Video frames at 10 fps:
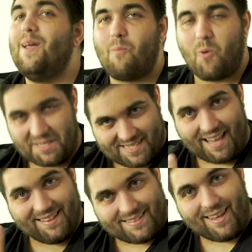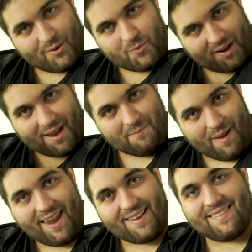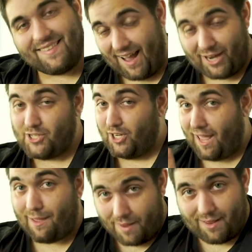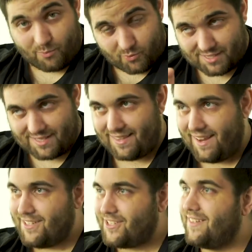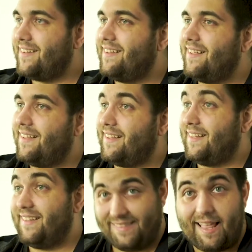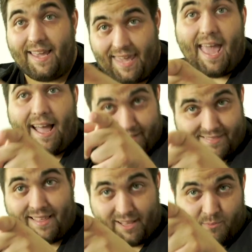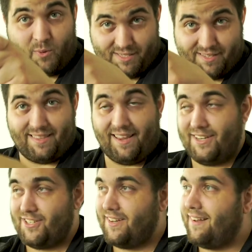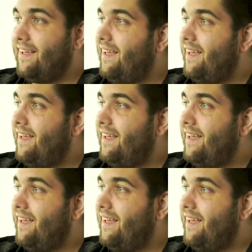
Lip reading: presenting what I made. Actually, I made a presentation. That presentation.